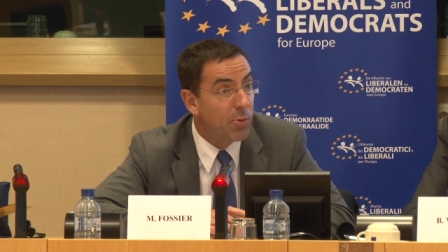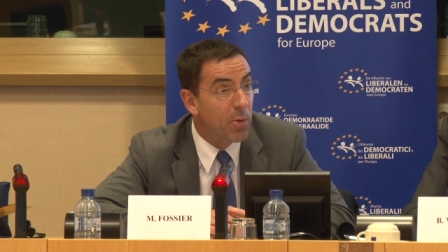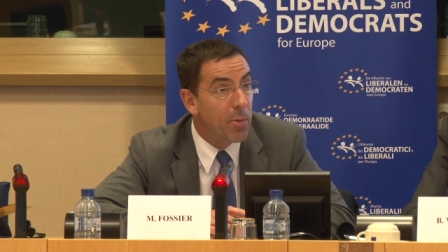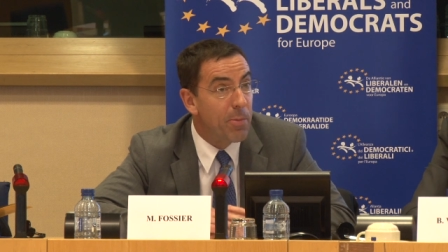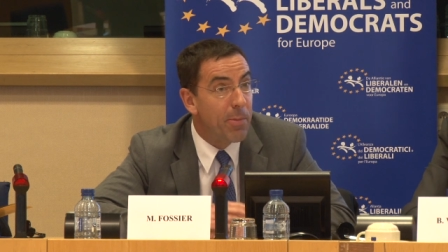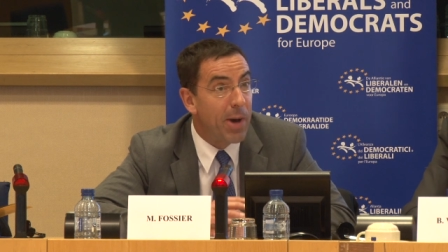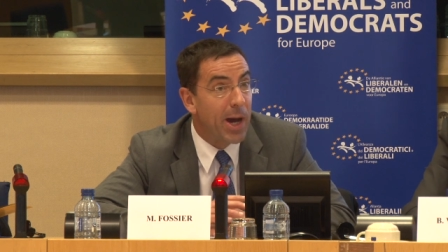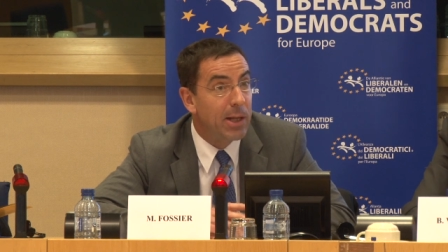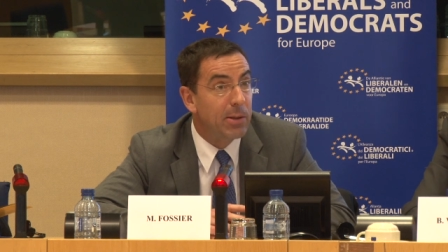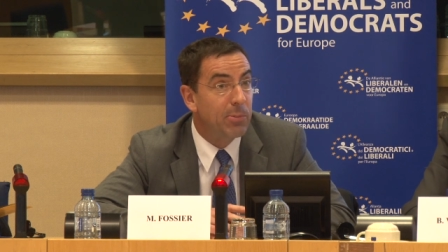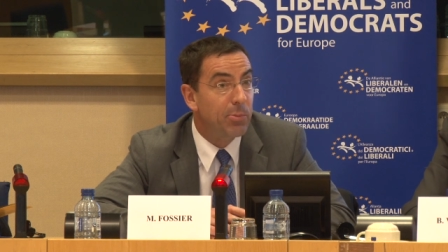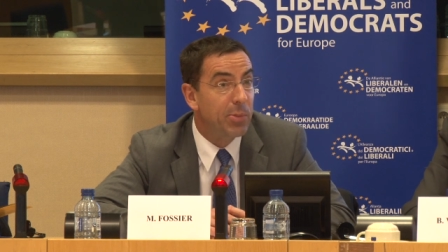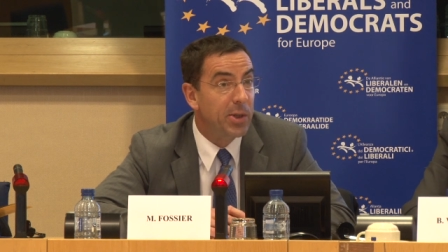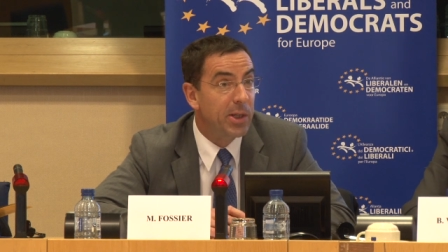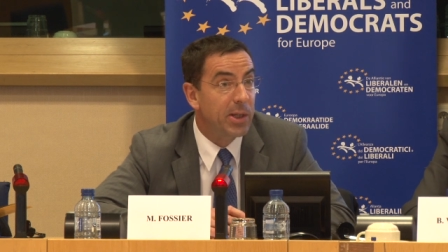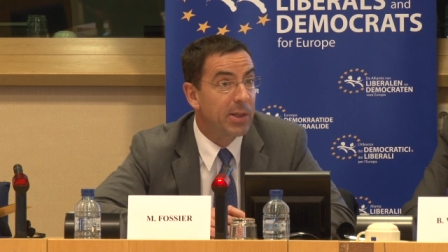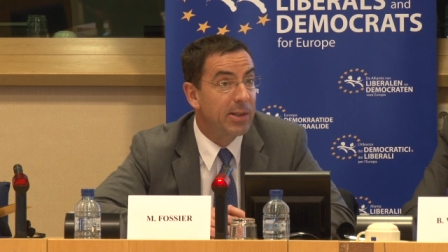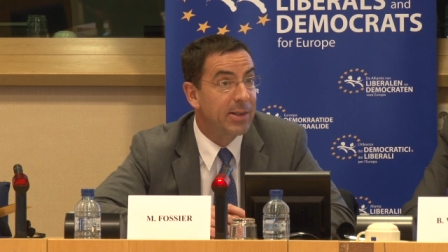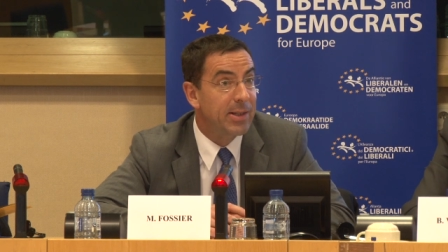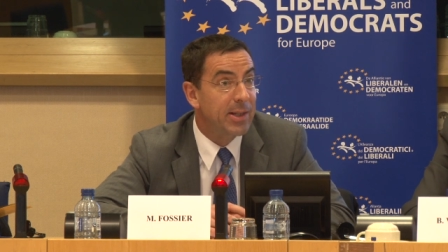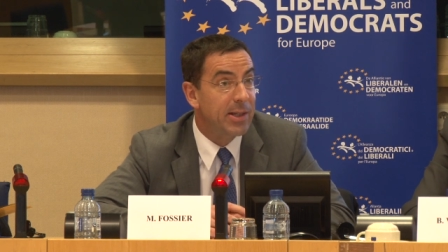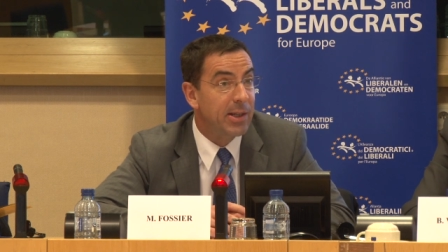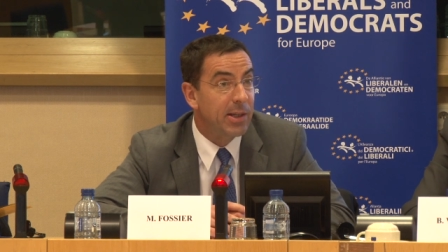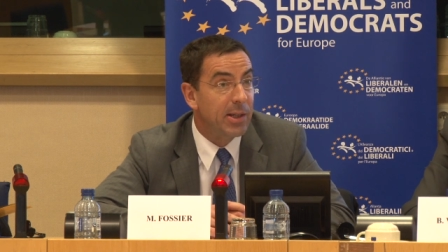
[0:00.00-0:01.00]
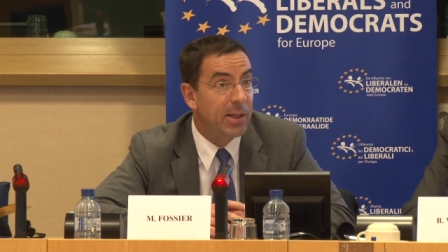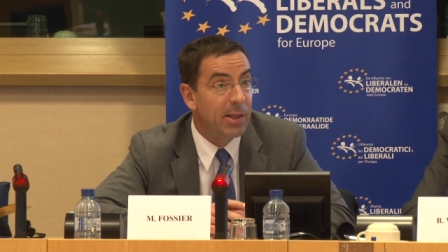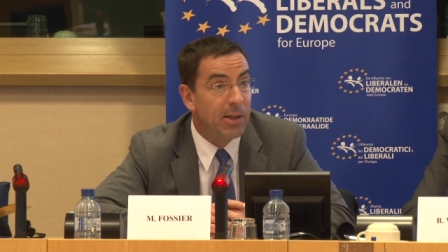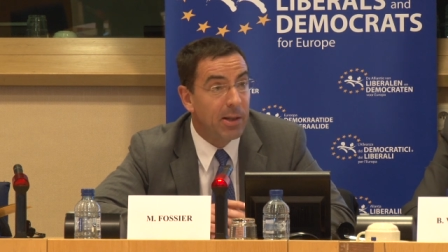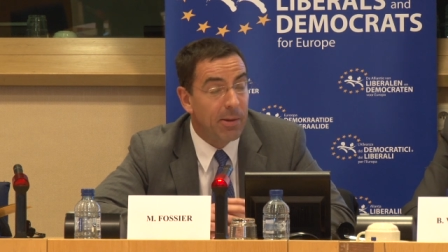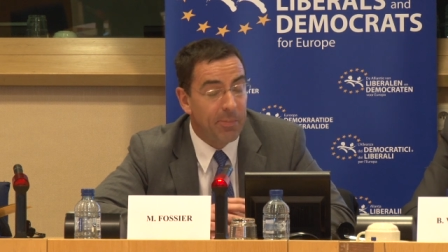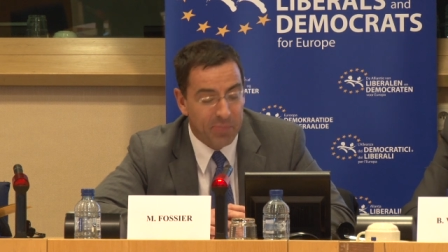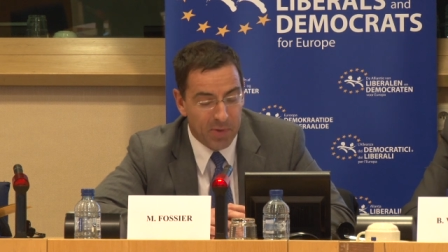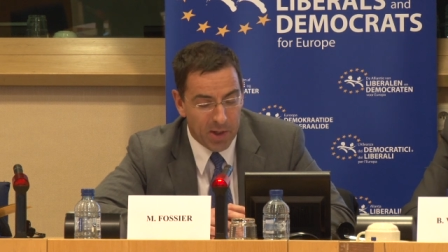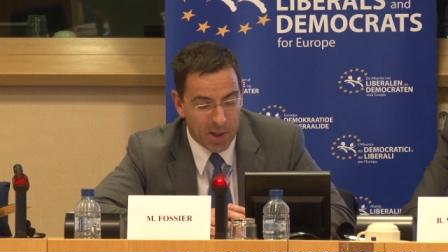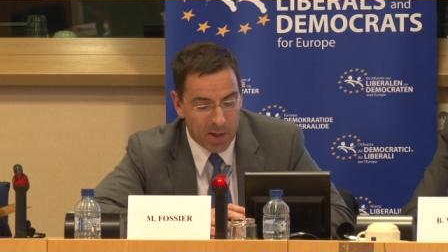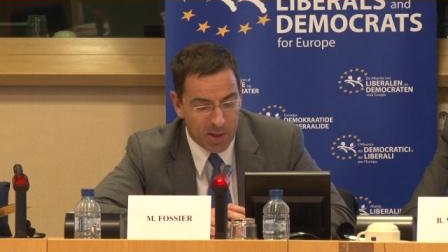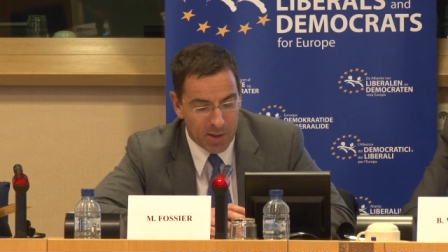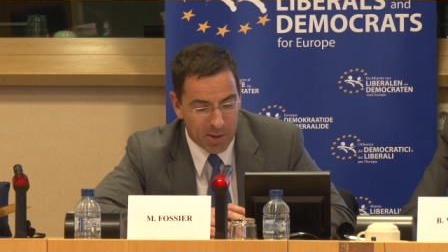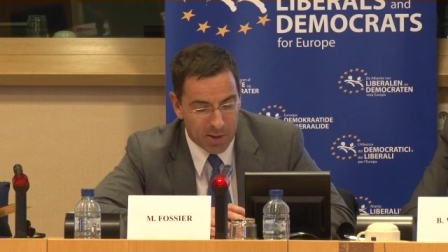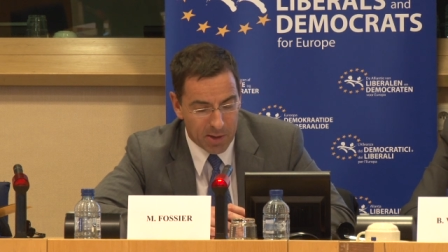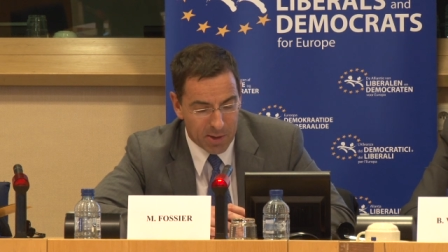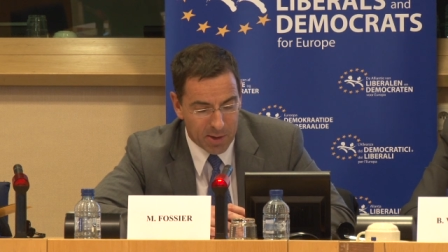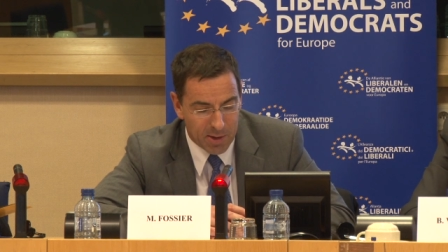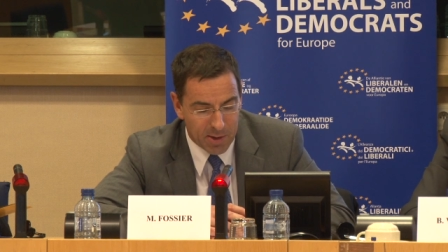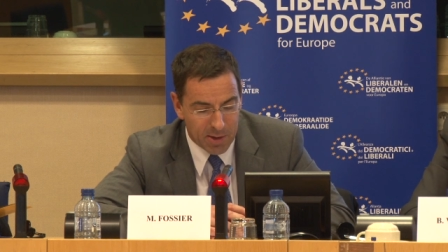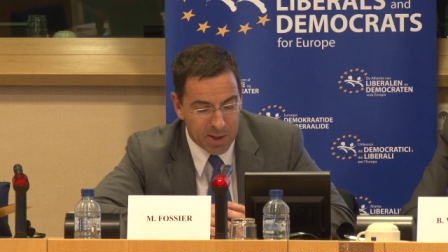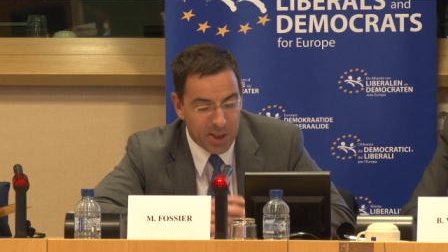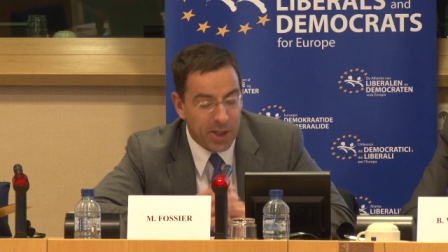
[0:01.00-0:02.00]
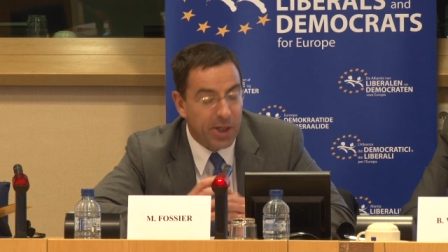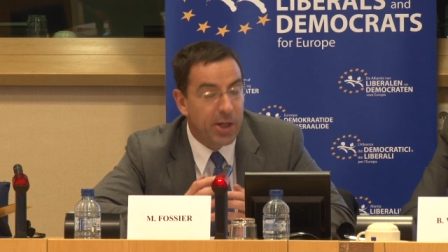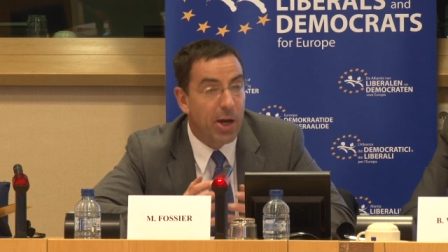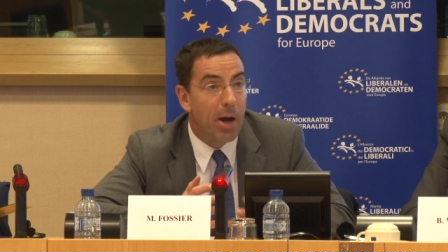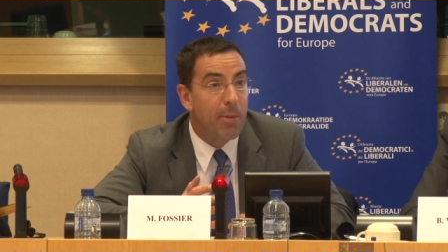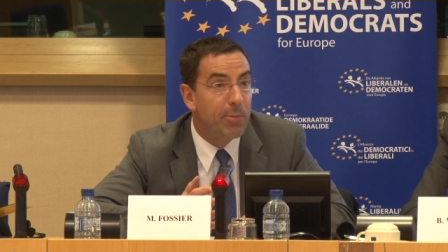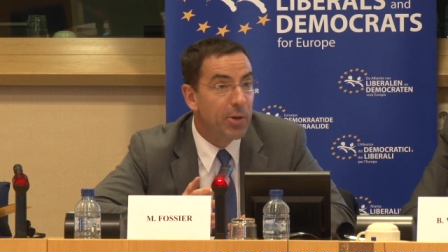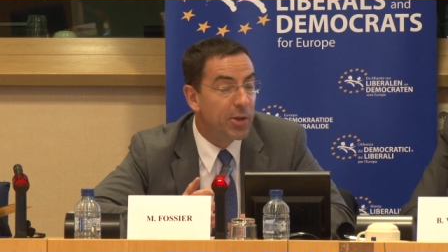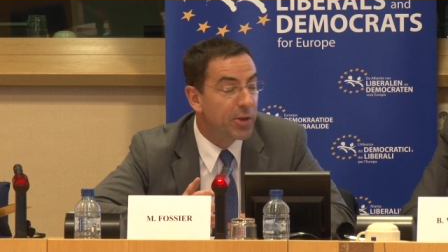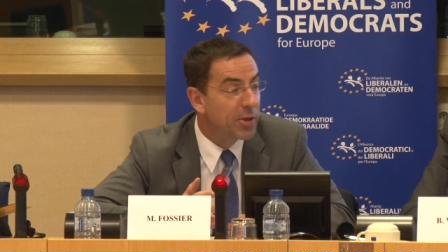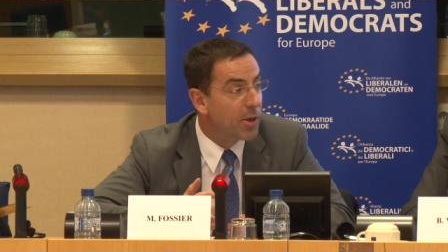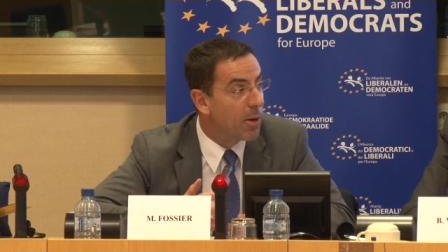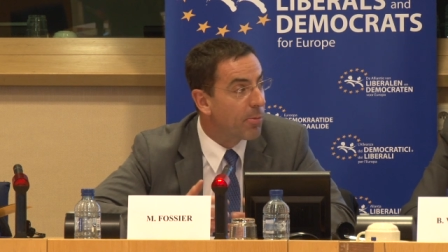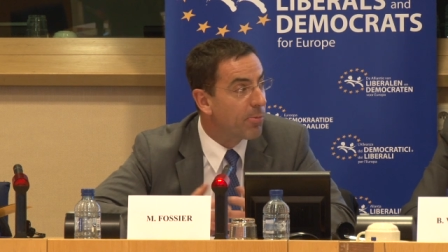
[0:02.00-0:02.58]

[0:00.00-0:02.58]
We might be the incumbent